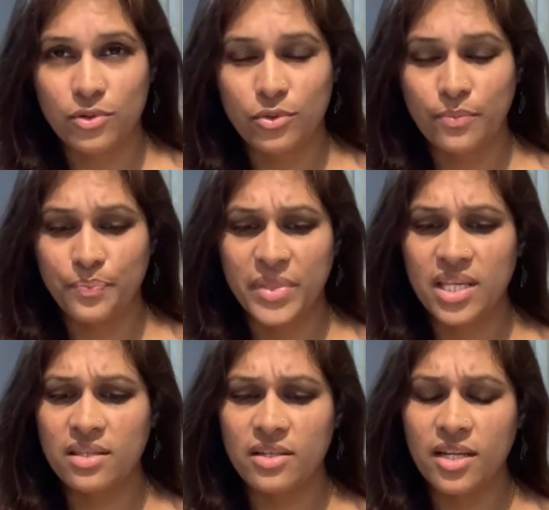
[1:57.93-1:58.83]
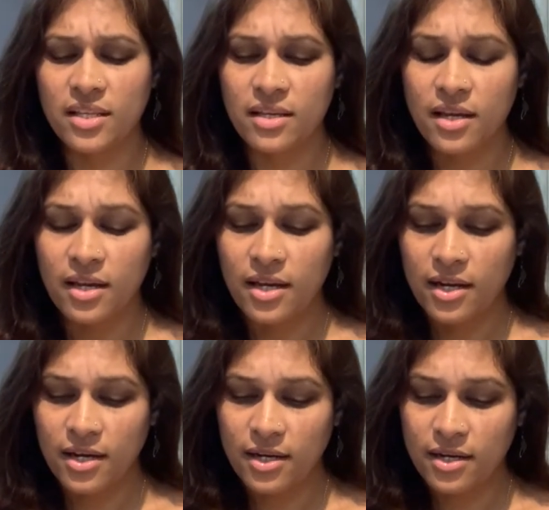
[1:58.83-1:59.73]
So these three
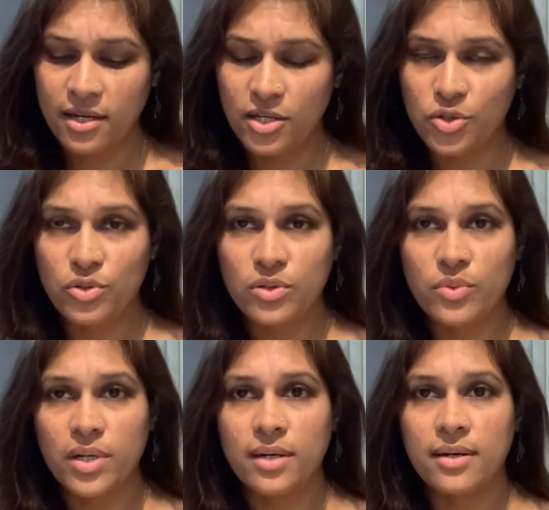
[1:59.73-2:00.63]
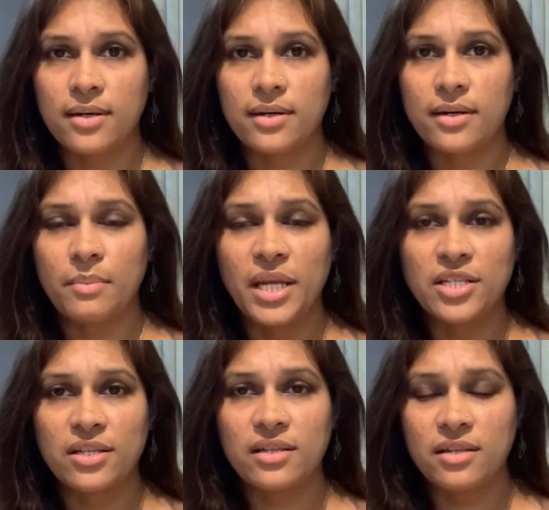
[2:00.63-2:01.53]
uh, issues were uh,
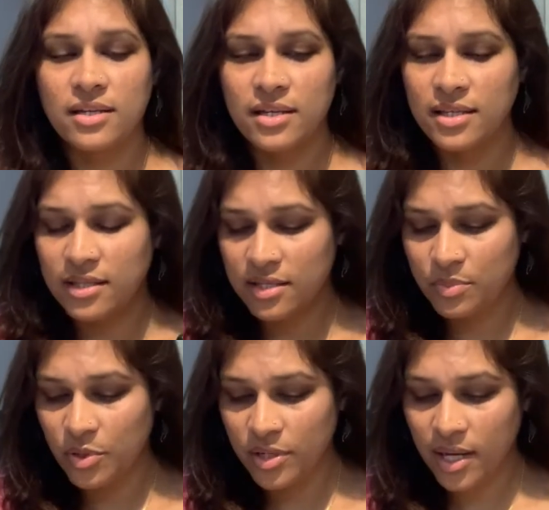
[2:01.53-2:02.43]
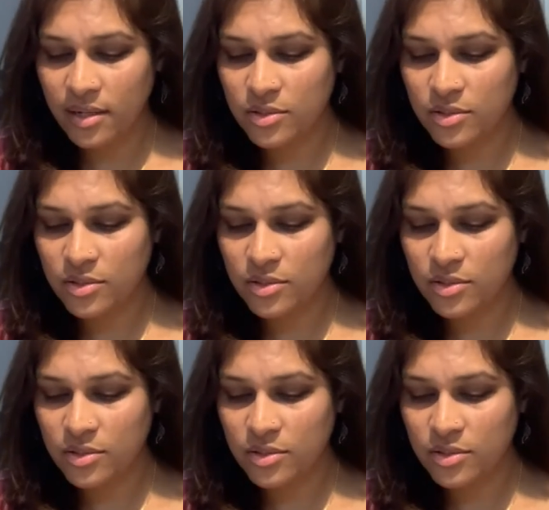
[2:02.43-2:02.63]
mentioned in this product.